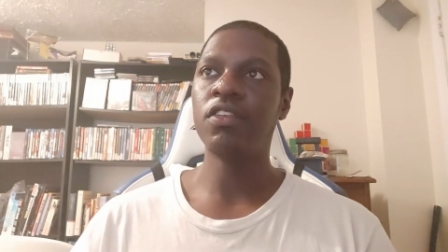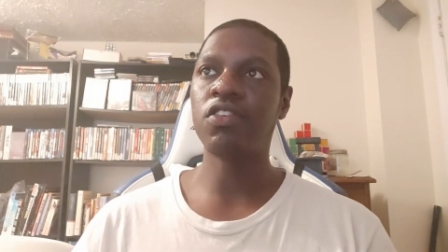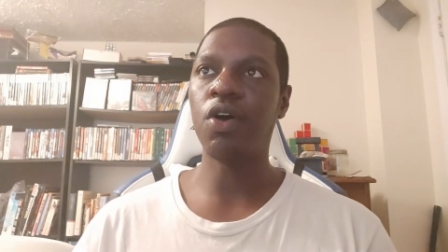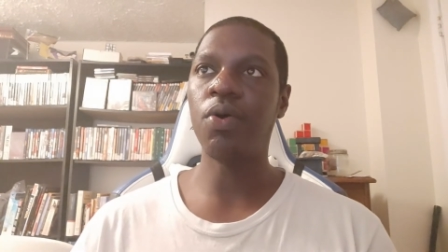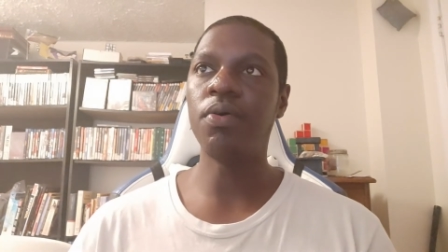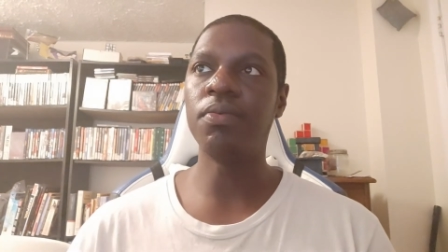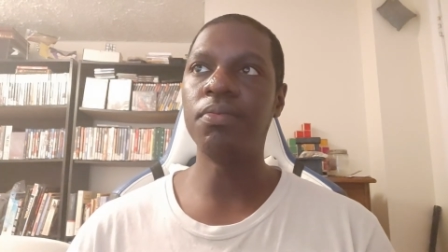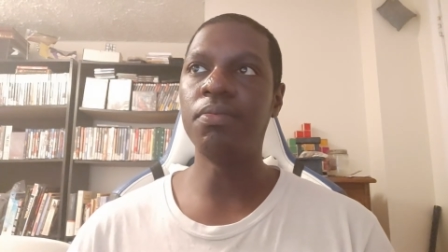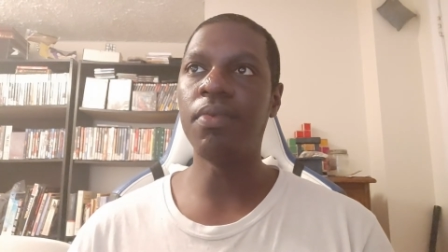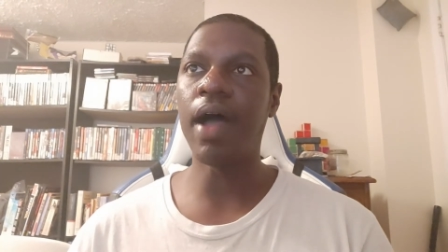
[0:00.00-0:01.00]
So
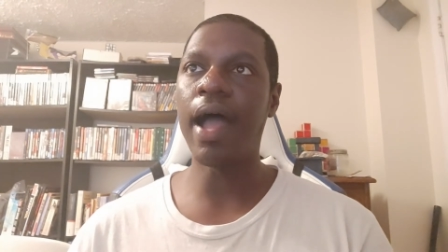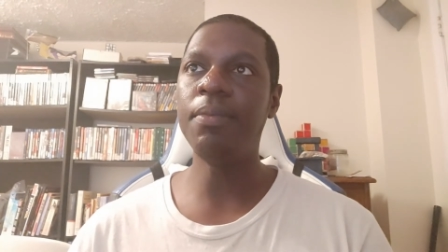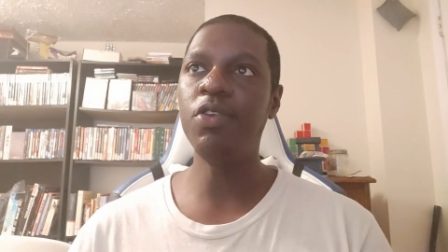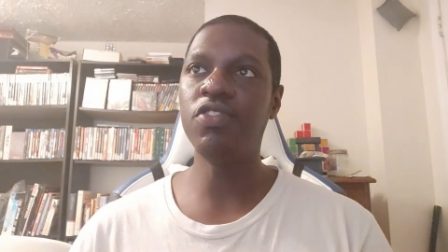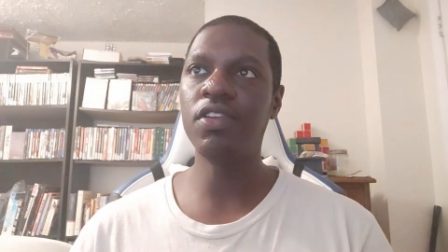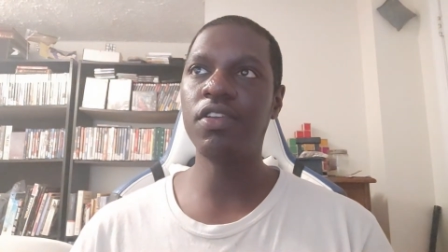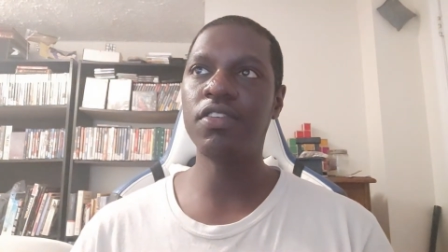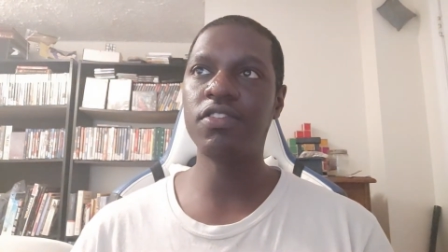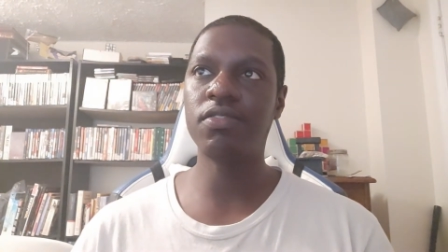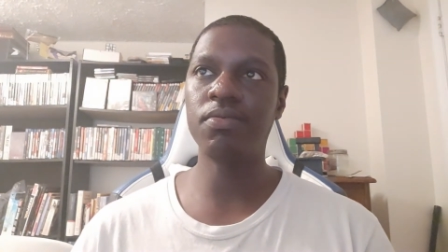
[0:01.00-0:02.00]
I'm using
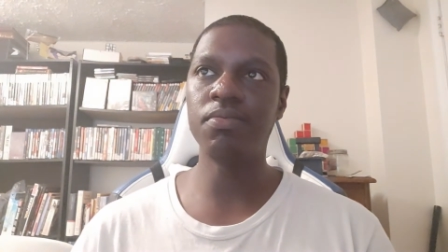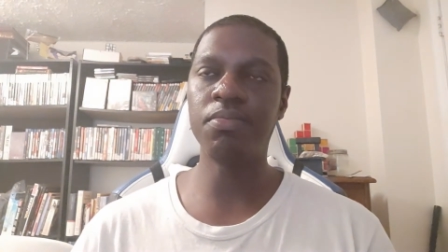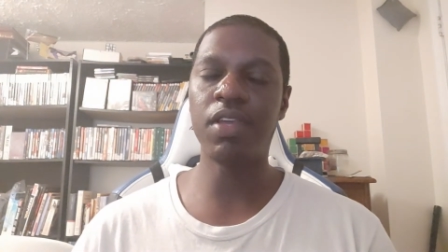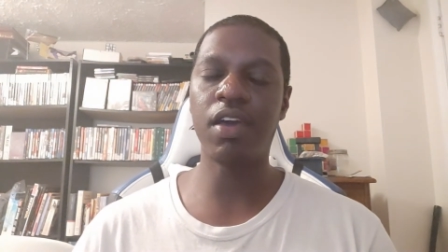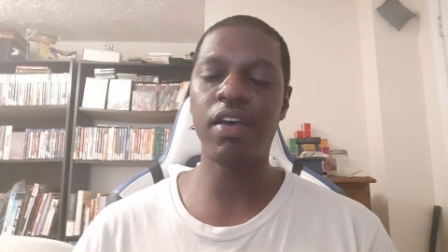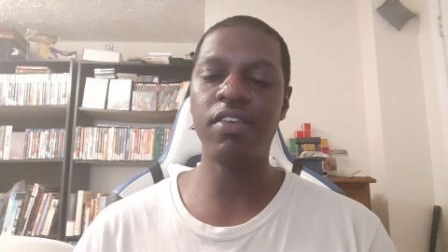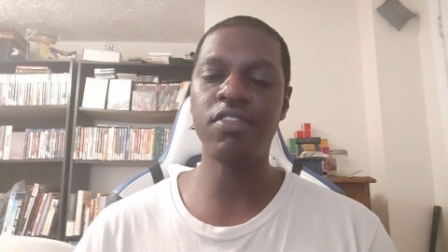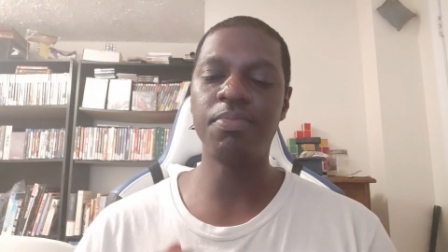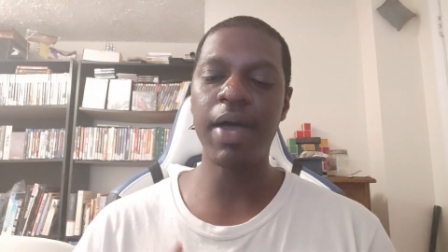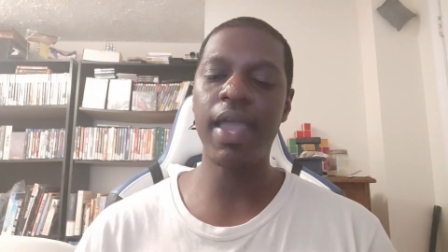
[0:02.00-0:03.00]
this
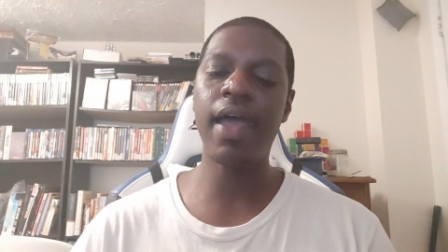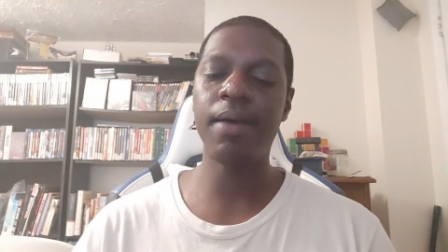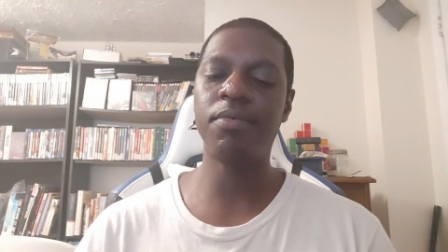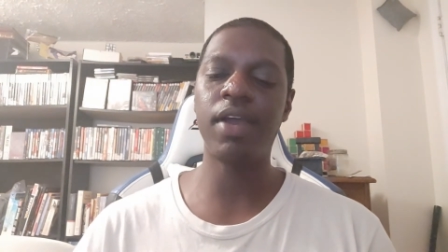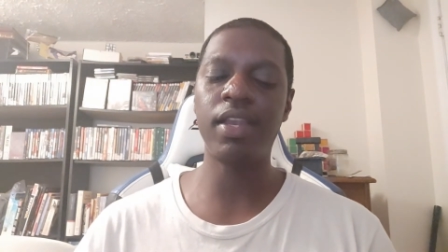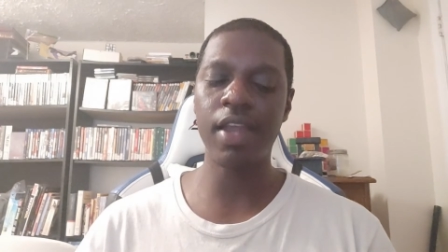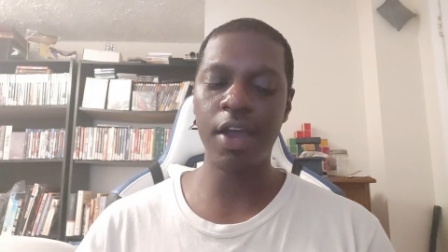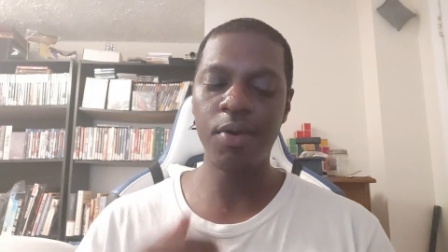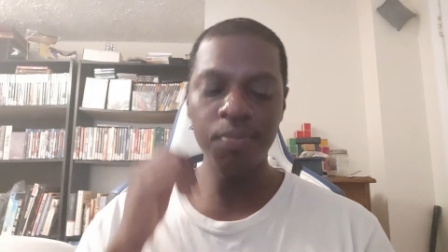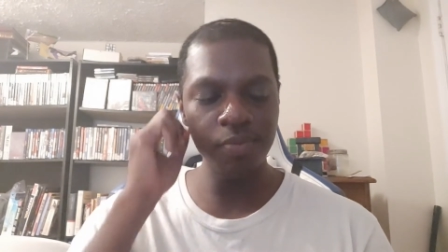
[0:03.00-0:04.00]
because my app right
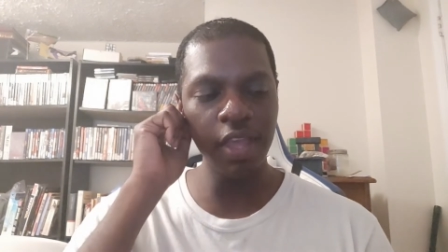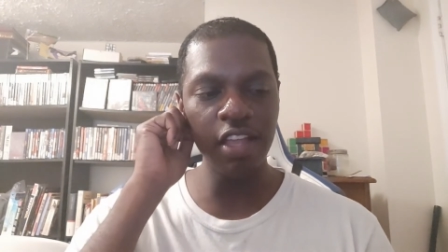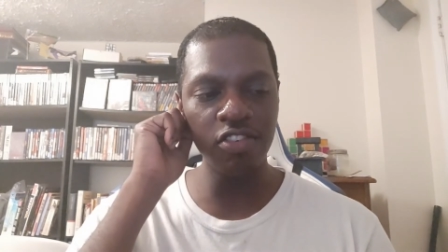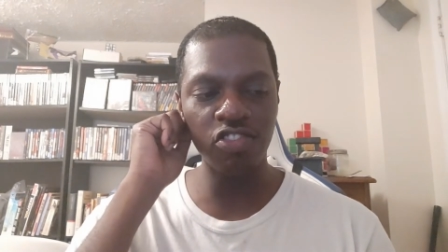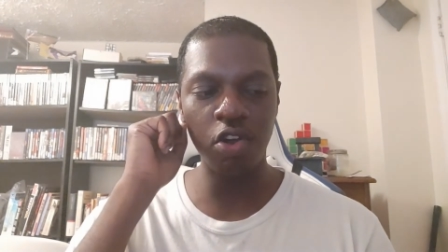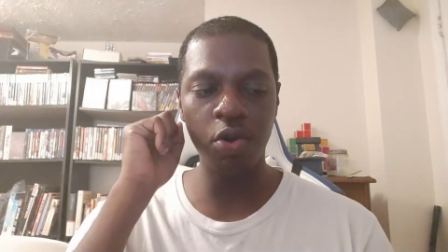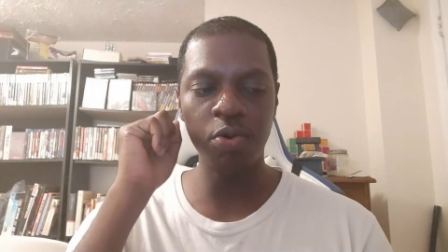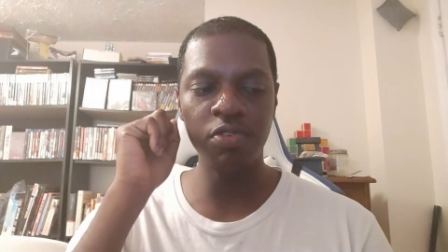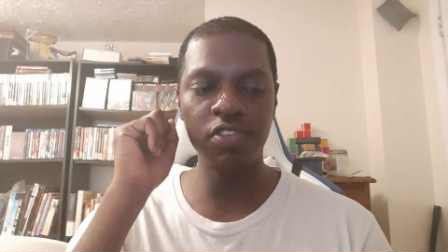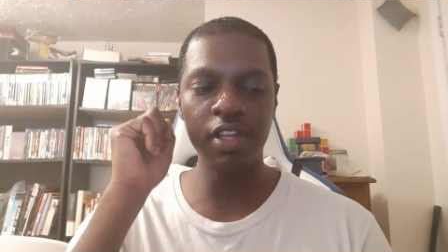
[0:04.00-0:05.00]
now, it
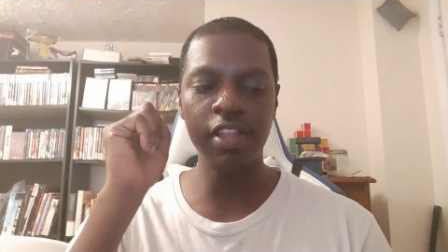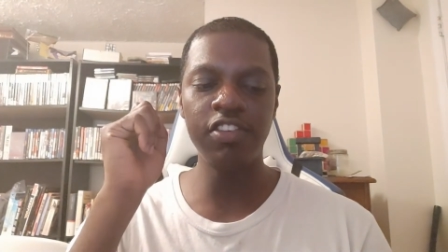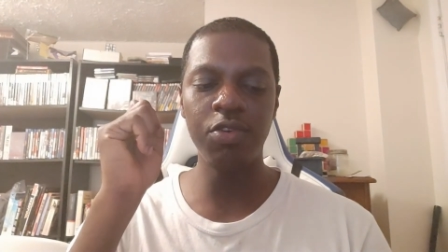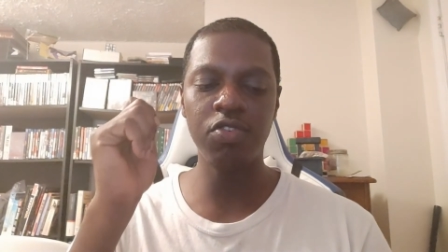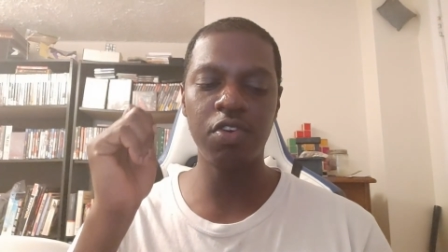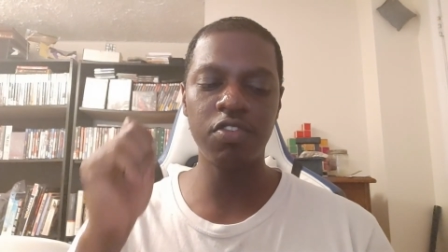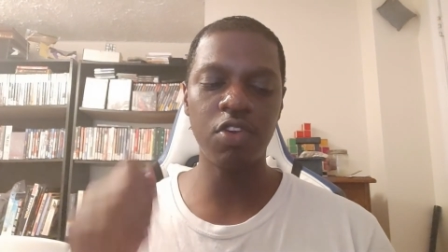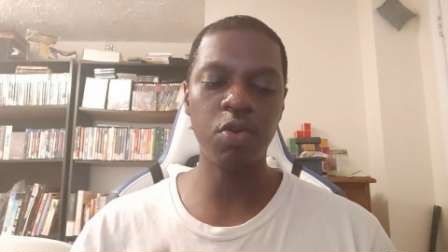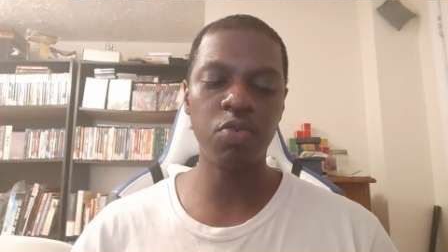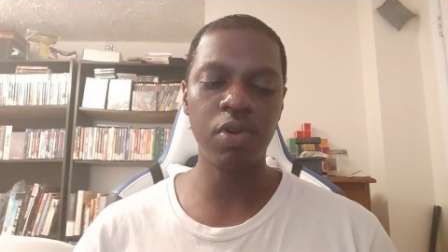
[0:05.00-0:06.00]
shows, it lets users
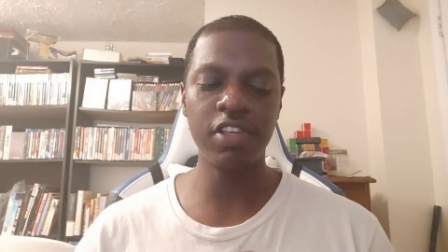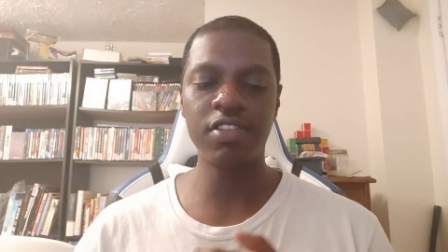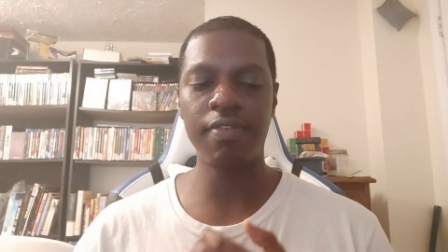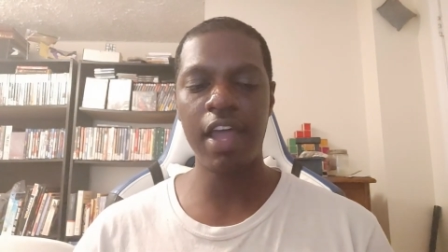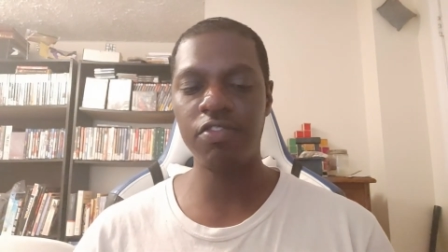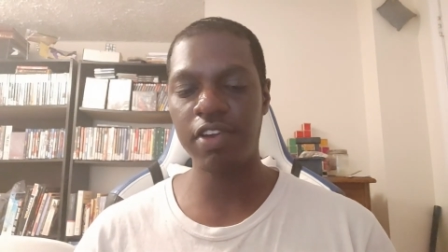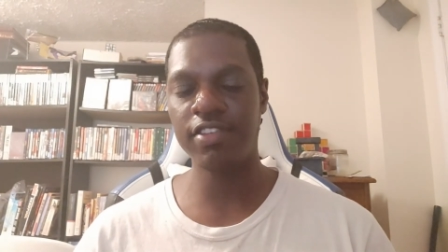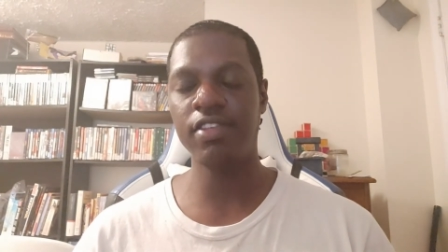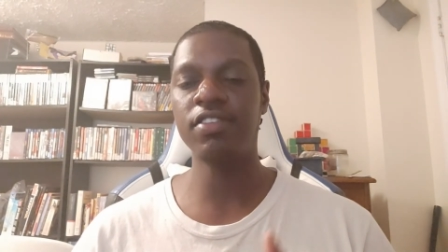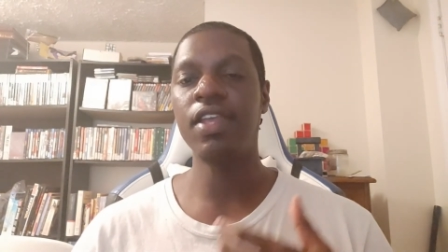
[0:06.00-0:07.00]
go through a list of
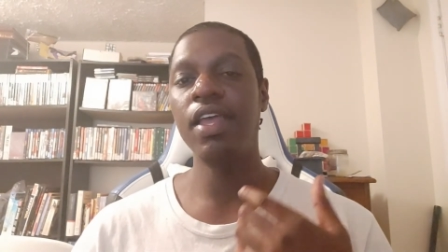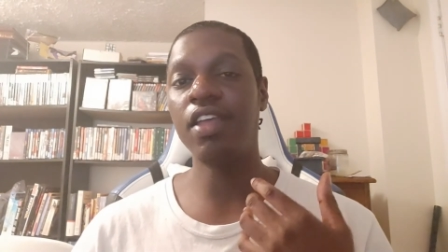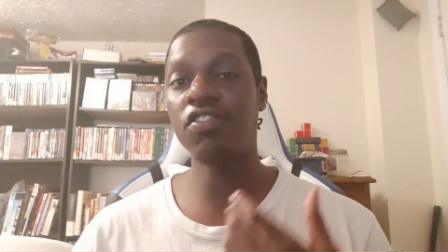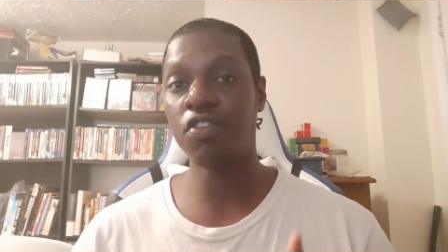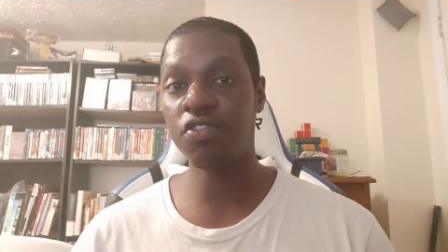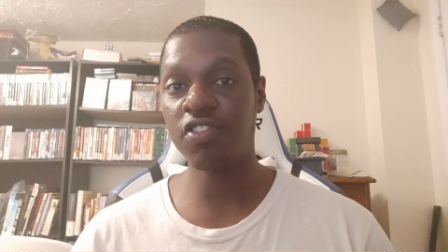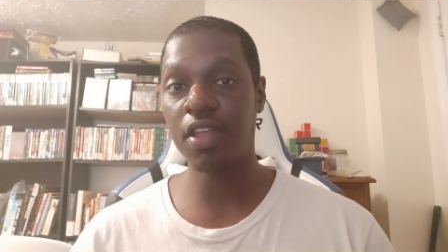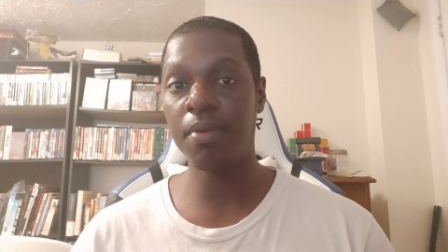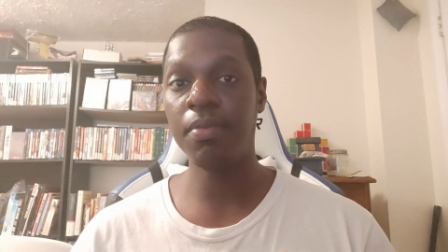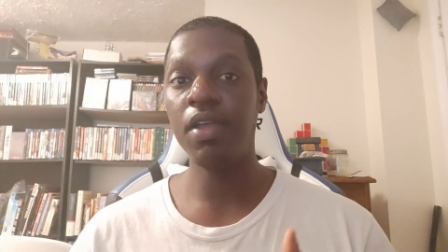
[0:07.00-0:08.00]
addresses and search
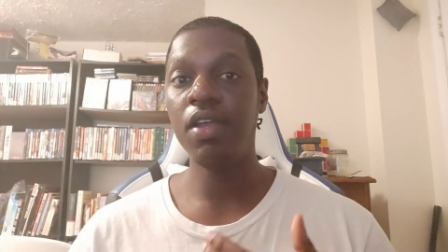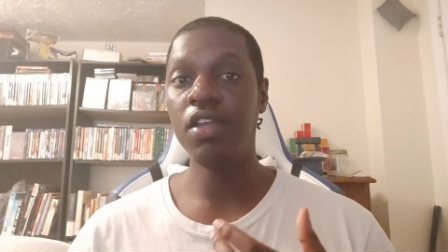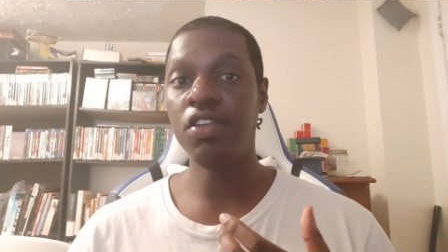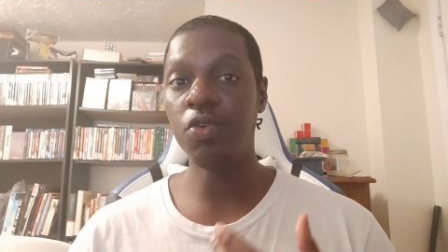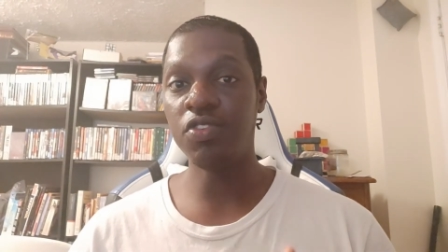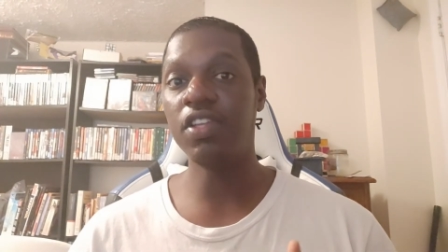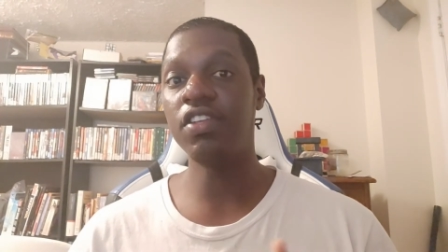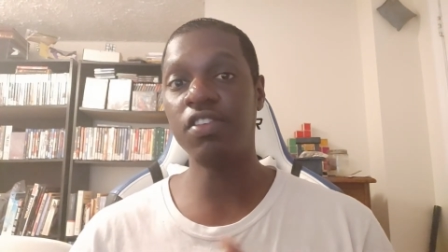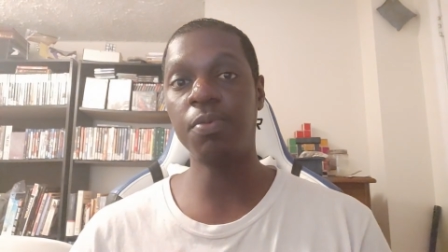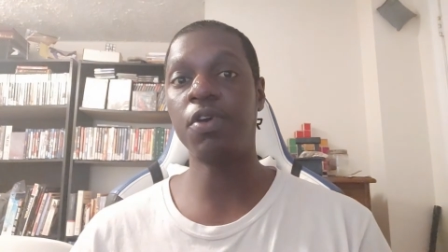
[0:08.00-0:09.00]
them using
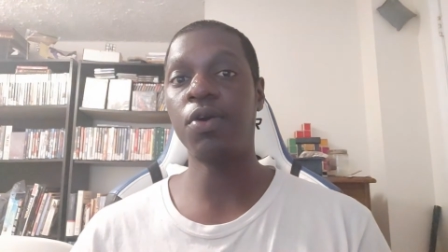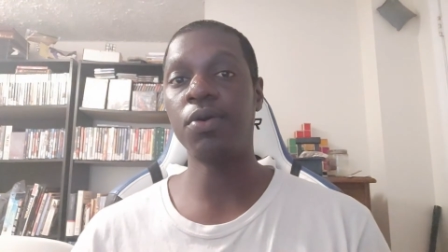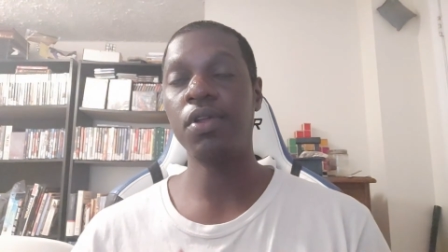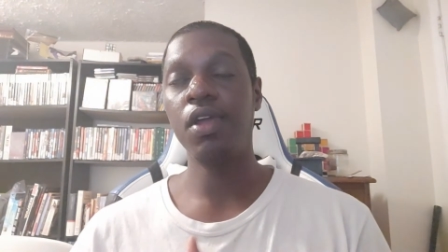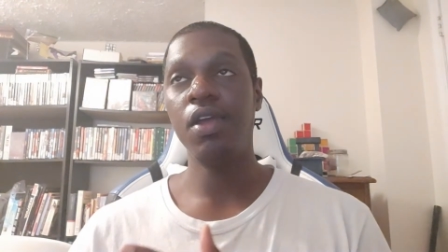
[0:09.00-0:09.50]
the zip code.